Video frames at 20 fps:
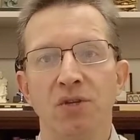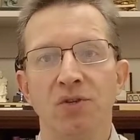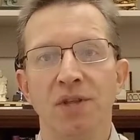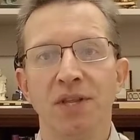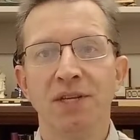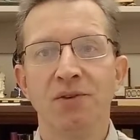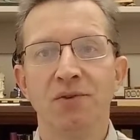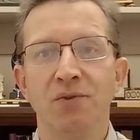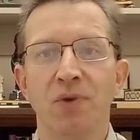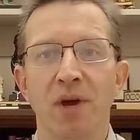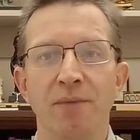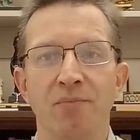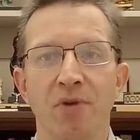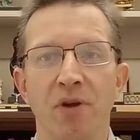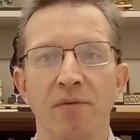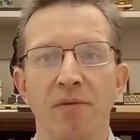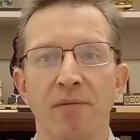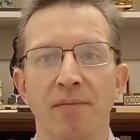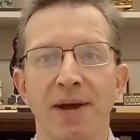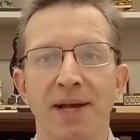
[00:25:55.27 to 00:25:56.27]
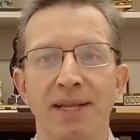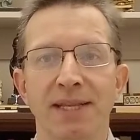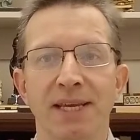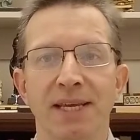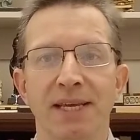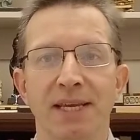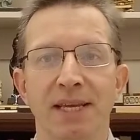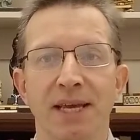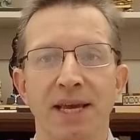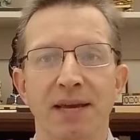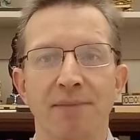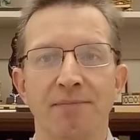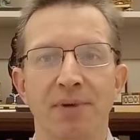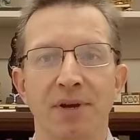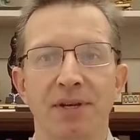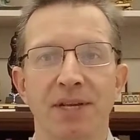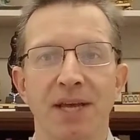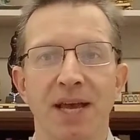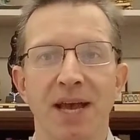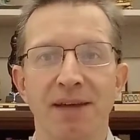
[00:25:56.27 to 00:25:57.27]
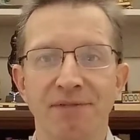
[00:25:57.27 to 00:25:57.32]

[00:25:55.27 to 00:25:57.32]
So this was quite problematic, but